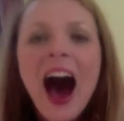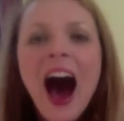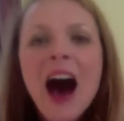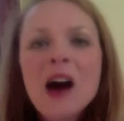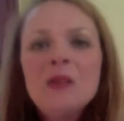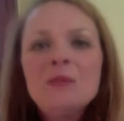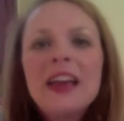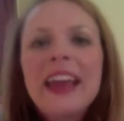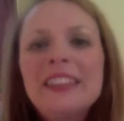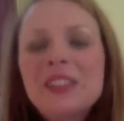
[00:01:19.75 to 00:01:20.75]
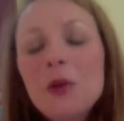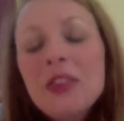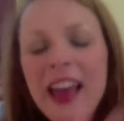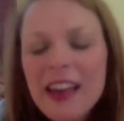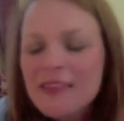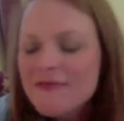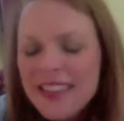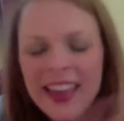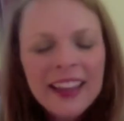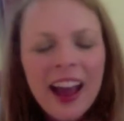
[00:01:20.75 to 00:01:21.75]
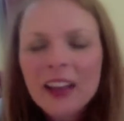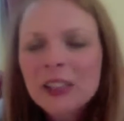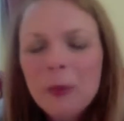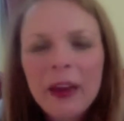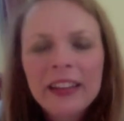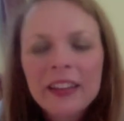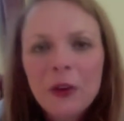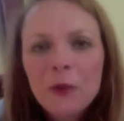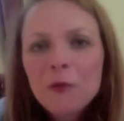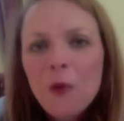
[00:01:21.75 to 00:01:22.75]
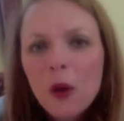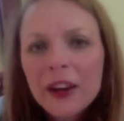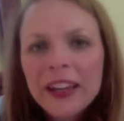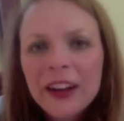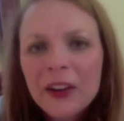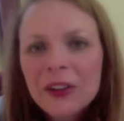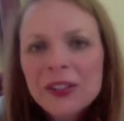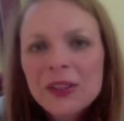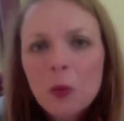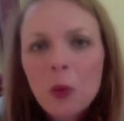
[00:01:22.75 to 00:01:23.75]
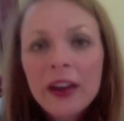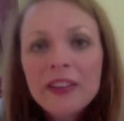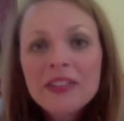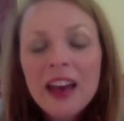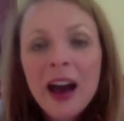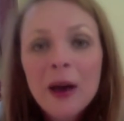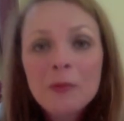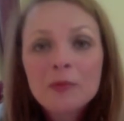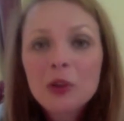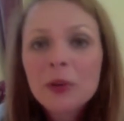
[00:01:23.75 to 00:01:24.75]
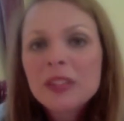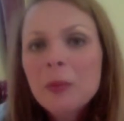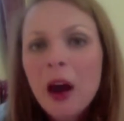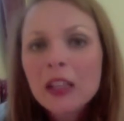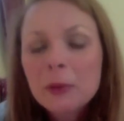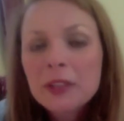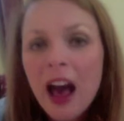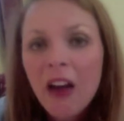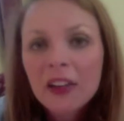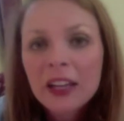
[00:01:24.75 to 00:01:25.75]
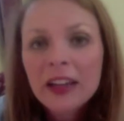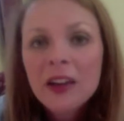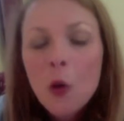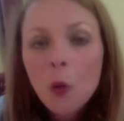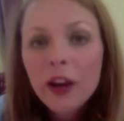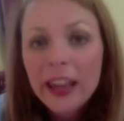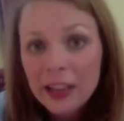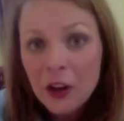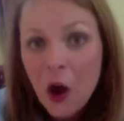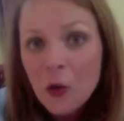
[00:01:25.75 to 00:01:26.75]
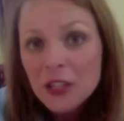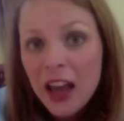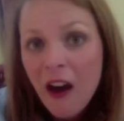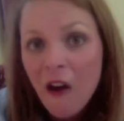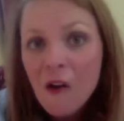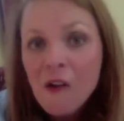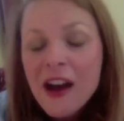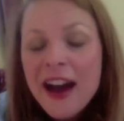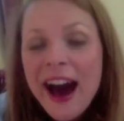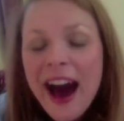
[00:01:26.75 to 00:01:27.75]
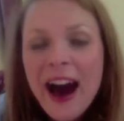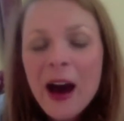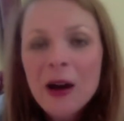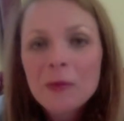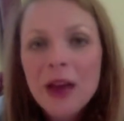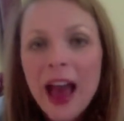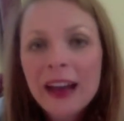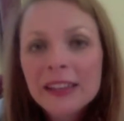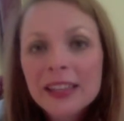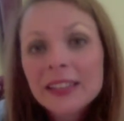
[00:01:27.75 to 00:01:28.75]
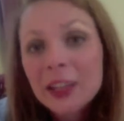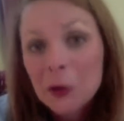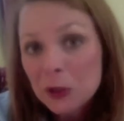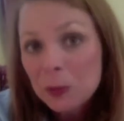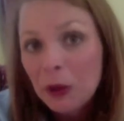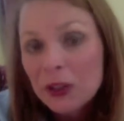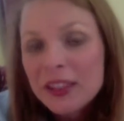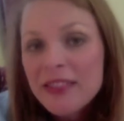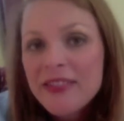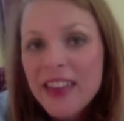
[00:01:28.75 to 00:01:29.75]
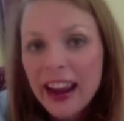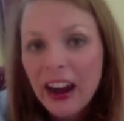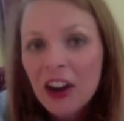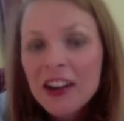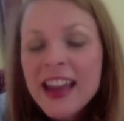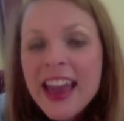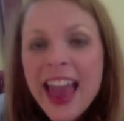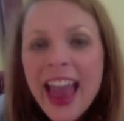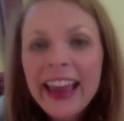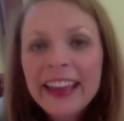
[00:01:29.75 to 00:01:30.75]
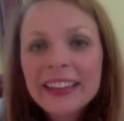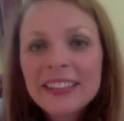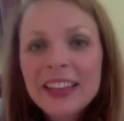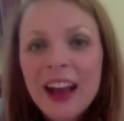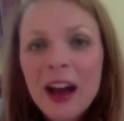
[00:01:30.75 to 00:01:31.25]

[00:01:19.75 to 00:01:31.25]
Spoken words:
And so then I spent, 4 years with doing some hospitality, working in a hotel as a salesperson there. And